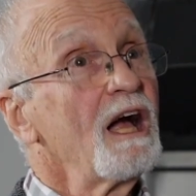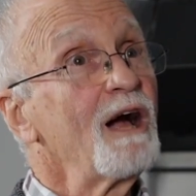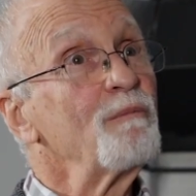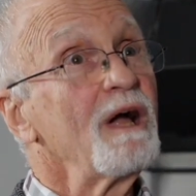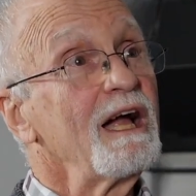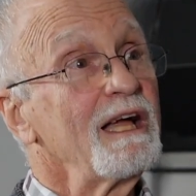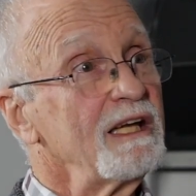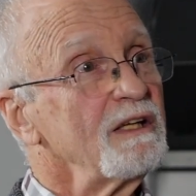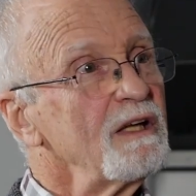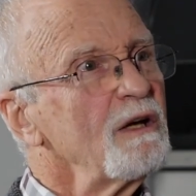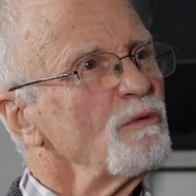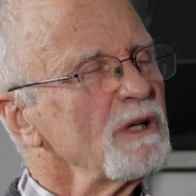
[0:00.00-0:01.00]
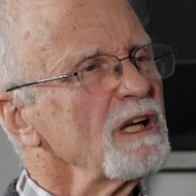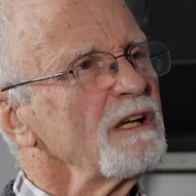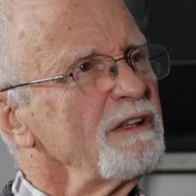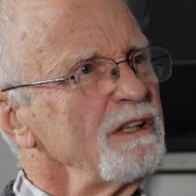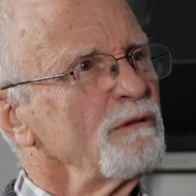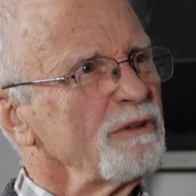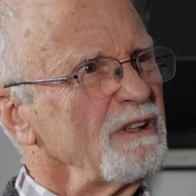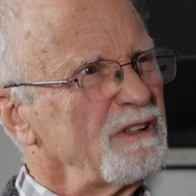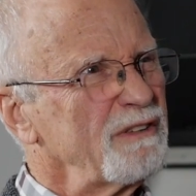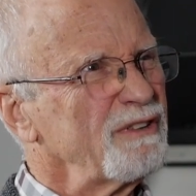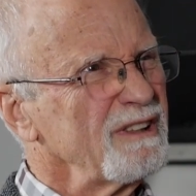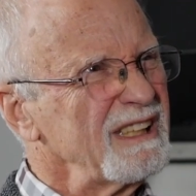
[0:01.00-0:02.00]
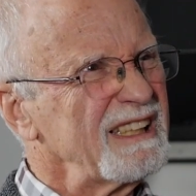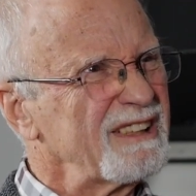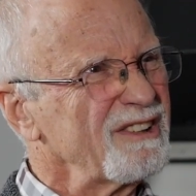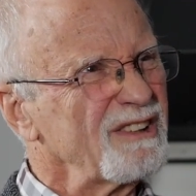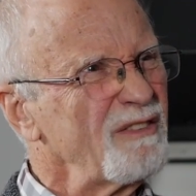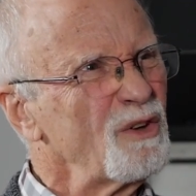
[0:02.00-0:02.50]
And we're going to deal with it differently because